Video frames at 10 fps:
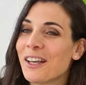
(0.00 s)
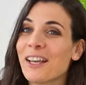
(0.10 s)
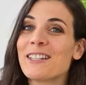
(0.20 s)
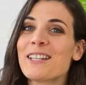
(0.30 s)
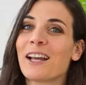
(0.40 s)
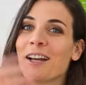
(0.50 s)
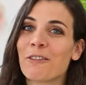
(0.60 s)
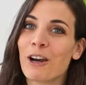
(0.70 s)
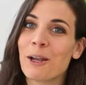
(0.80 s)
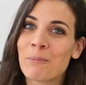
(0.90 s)
it's like a
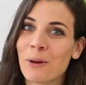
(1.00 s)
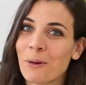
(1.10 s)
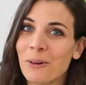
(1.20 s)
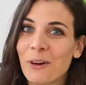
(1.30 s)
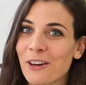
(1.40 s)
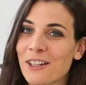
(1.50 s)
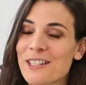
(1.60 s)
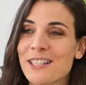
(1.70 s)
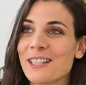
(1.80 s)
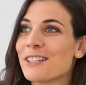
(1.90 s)
rainbow,
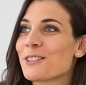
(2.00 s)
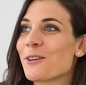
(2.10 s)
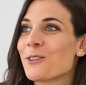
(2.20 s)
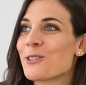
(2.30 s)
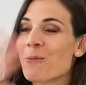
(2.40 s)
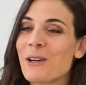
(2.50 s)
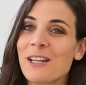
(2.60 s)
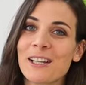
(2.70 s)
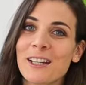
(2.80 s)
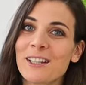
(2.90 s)
honestly. It's got so
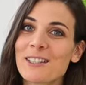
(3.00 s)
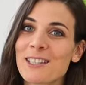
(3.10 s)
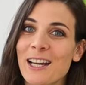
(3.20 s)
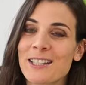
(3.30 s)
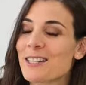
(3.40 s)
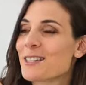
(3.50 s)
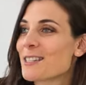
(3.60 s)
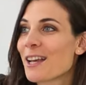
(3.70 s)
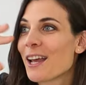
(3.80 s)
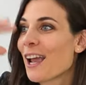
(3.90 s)
many colors,
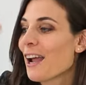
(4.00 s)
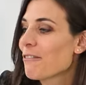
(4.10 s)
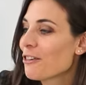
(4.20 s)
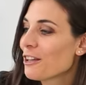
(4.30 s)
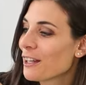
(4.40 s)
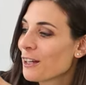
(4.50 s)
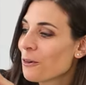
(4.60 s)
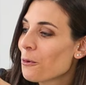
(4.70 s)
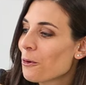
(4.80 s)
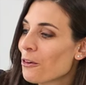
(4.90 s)
letters, everything
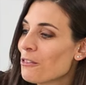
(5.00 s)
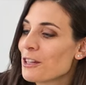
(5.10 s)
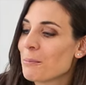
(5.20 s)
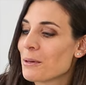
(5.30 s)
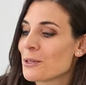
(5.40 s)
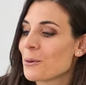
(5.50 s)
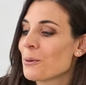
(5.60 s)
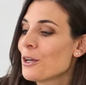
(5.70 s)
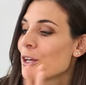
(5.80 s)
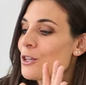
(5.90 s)
all over the puzzle.